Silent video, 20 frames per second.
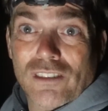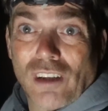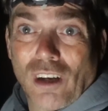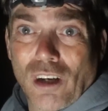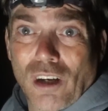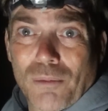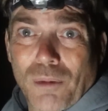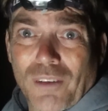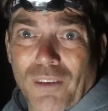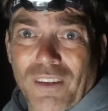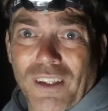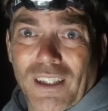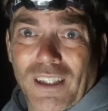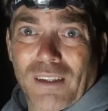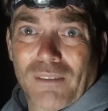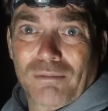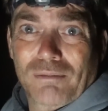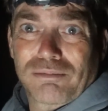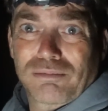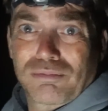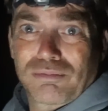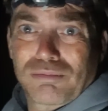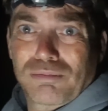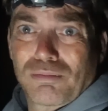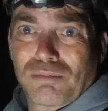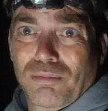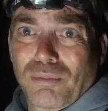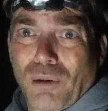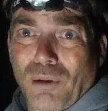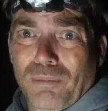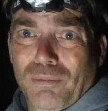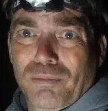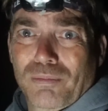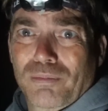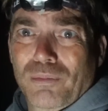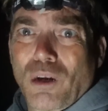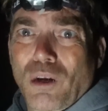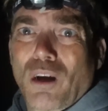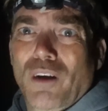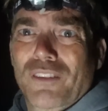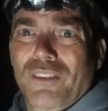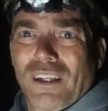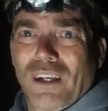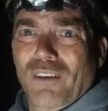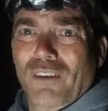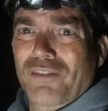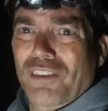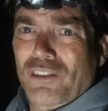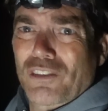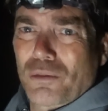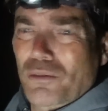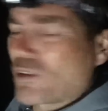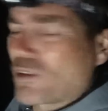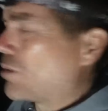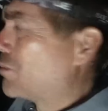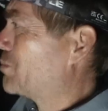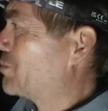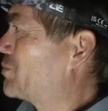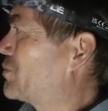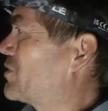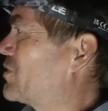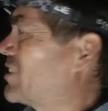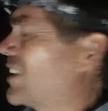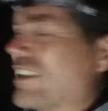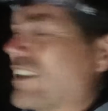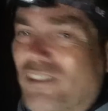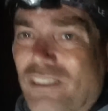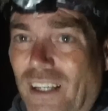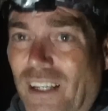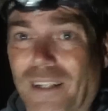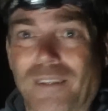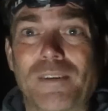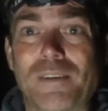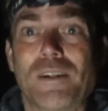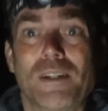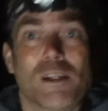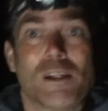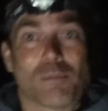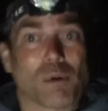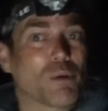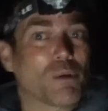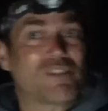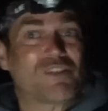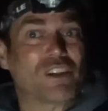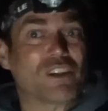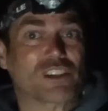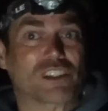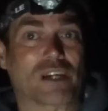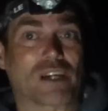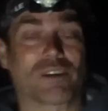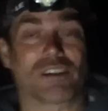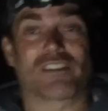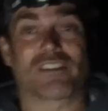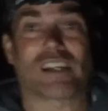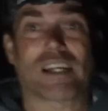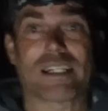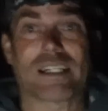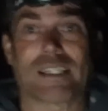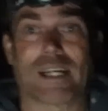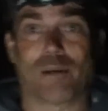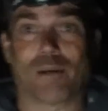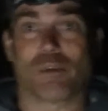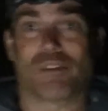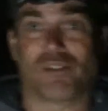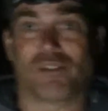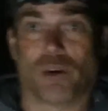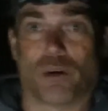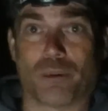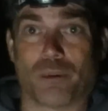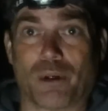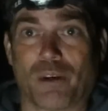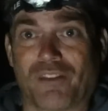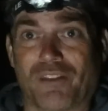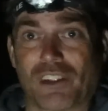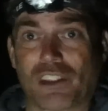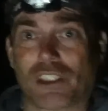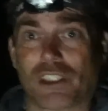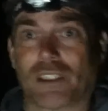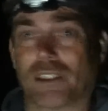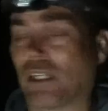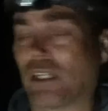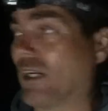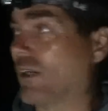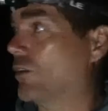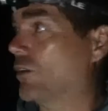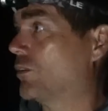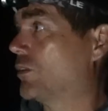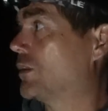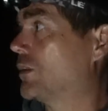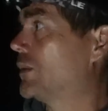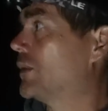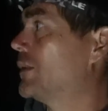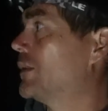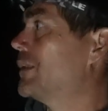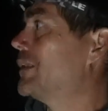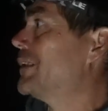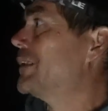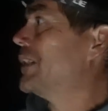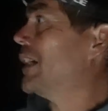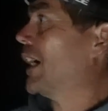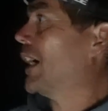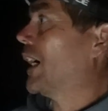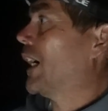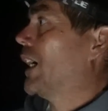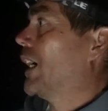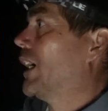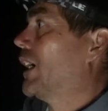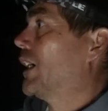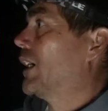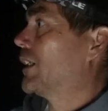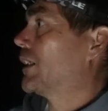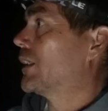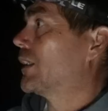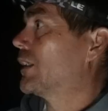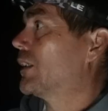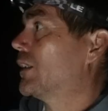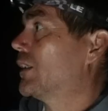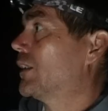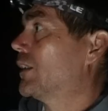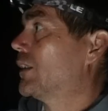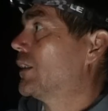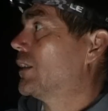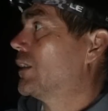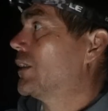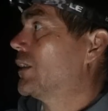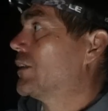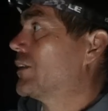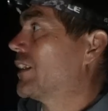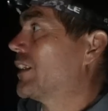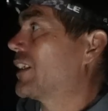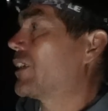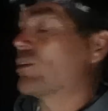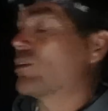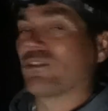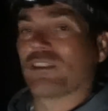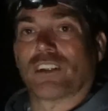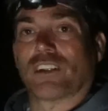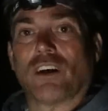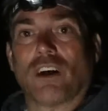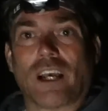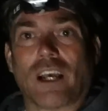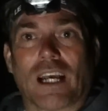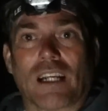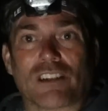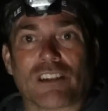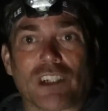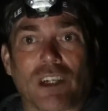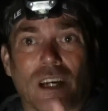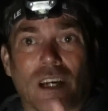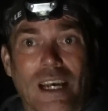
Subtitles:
time I think I think I fished with Tom since then, but we fished down in Sandown before. We were fishing down, I think it was the night actually I